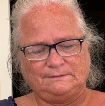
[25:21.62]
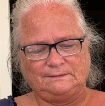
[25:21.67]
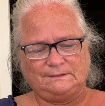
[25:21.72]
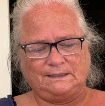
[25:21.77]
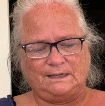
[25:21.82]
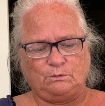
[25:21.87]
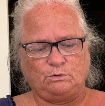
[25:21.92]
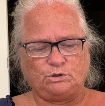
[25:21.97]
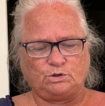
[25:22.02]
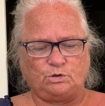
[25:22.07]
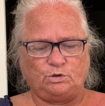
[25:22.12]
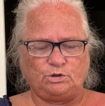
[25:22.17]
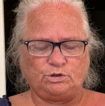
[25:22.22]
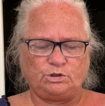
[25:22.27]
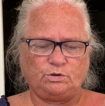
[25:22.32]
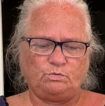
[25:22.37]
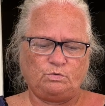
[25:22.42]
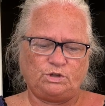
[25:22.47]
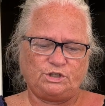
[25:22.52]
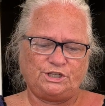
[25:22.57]
I was
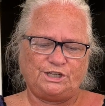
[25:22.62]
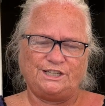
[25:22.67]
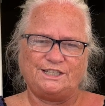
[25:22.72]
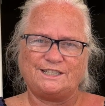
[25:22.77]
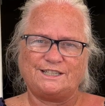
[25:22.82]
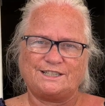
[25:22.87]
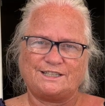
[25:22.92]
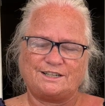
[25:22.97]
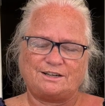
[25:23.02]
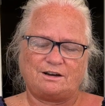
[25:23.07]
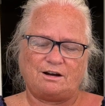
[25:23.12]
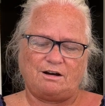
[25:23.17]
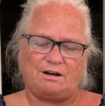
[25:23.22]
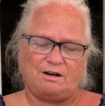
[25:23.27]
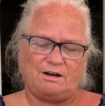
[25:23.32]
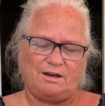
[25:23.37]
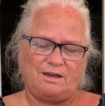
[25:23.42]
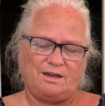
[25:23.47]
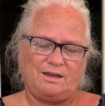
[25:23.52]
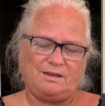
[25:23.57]
also watching
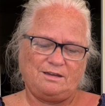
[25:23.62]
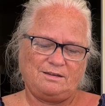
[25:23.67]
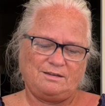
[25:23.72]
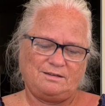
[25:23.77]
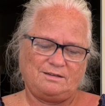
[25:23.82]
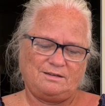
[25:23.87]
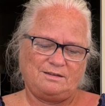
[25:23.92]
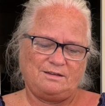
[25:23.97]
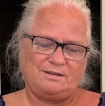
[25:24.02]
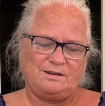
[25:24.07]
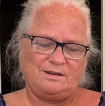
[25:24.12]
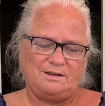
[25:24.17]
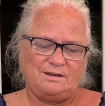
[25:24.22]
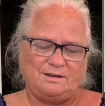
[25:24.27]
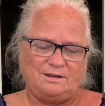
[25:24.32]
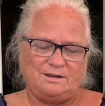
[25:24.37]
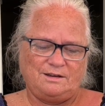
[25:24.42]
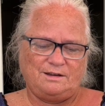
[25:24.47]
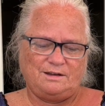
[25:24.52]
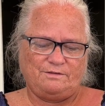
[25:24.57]
Sky
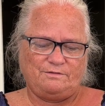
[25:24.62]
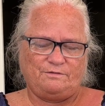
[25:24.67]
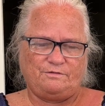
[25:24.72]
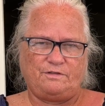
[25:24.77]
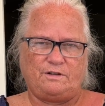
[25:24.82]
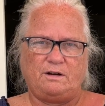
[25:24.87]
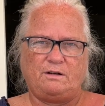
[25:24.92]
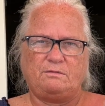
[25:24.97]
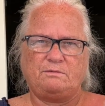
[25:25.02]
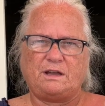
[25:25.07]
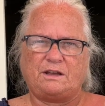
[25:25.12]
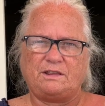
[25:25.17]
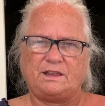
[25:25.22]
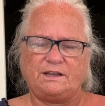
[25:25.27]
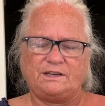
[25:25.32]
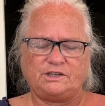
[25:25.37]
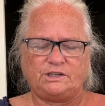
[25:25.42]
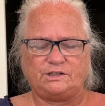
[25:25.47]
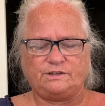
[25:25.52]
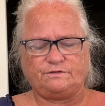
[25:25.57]
from, I
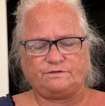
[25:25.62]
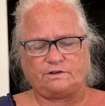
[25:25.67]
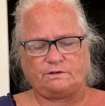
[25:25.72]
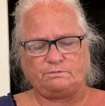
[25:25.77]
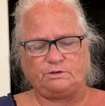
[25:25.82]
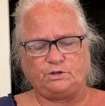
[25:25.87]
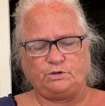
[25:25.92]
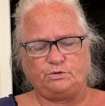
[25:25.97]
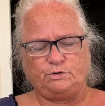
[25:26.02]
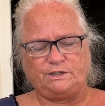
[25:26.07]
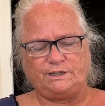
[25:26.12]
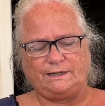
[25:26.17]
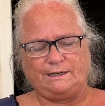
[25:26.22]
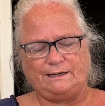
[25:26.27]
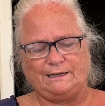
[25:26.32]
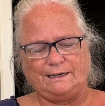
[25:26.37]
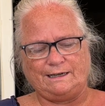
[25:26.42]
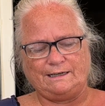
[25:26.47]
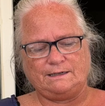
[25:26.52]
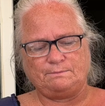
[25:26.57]
think she's from New
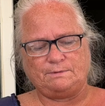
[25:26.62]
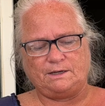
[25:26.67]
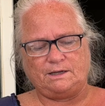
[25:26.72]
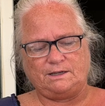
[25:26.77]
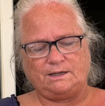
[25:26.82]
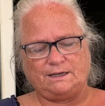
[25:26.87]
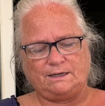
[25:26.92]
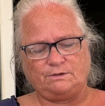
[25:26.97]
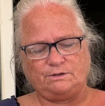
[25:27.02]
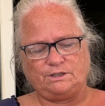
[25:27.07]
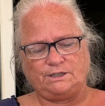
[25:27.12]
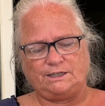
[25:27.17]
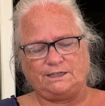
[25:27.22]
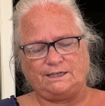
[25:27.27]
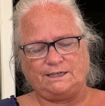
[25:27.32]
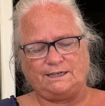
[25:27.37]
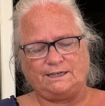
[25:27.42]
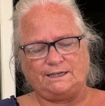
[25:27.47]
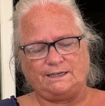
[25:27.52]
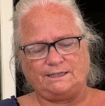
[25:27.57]
Zealand, but now she
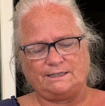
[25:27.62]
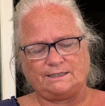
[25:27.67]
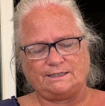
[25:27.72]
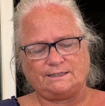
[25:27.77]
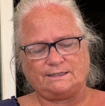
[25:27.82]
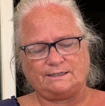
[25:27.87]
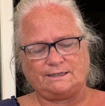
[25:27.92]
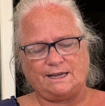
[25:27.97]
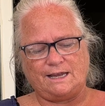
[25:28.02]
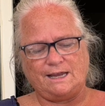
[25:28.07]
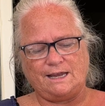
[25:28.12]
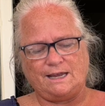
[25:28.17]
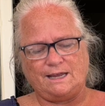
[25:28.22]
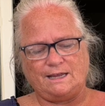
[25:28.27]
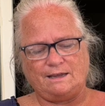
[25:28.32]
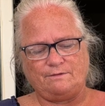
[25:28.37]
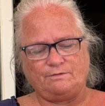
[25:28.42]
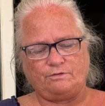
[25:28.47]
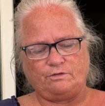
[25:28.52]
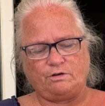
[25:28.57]
is
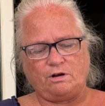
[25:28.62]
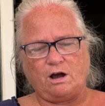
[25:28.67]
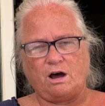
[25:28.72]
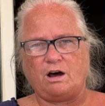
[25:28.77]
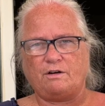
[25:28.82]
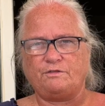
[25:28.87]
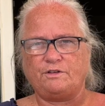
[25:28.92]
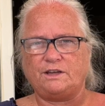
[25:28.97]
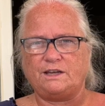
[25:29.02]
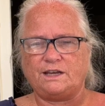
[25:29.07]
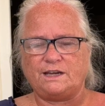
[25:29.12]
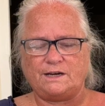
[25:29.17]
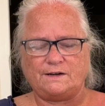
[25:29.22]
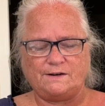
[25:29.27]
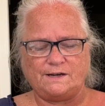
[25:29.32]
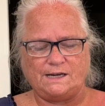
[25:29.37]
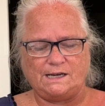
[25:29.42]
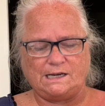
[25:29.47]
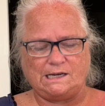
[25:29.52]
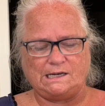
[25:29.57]
staying for half a year
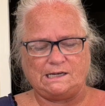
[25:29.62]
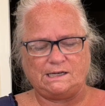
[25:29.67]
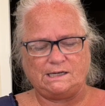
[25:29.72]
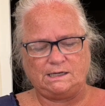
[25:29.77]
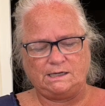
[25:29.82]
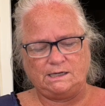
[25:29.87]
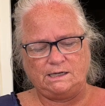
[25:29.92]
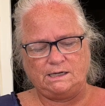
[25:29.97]
in